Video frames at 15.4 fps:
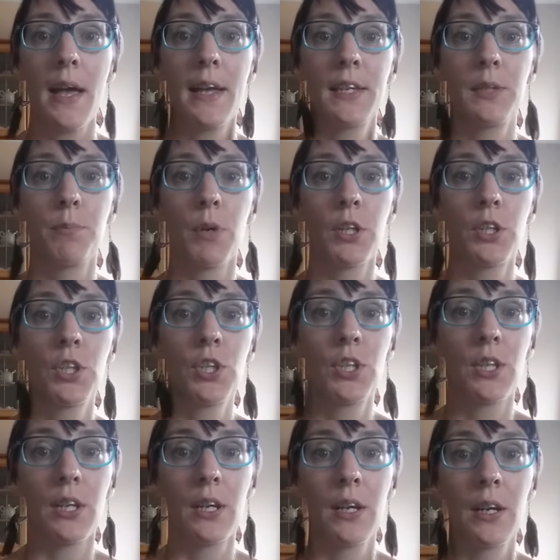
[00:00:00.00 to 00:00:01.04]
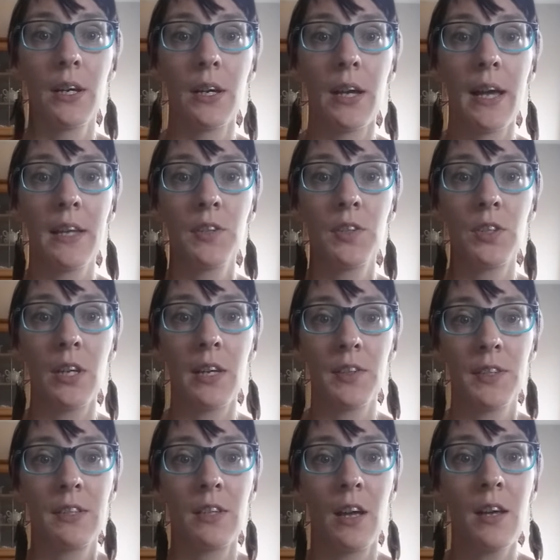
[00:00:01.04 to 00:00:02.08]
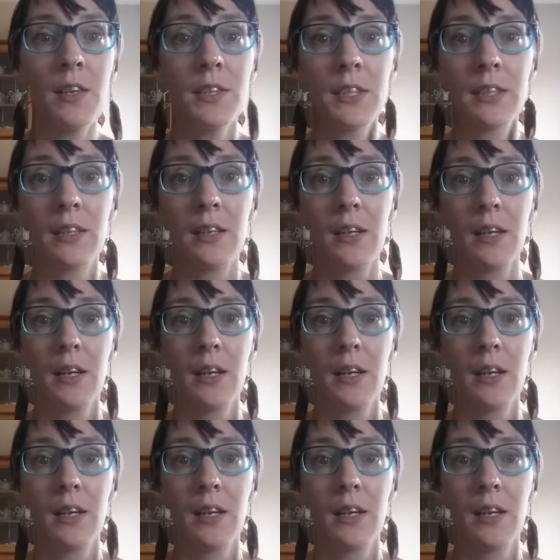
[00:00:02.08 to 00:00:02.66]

as much as it does.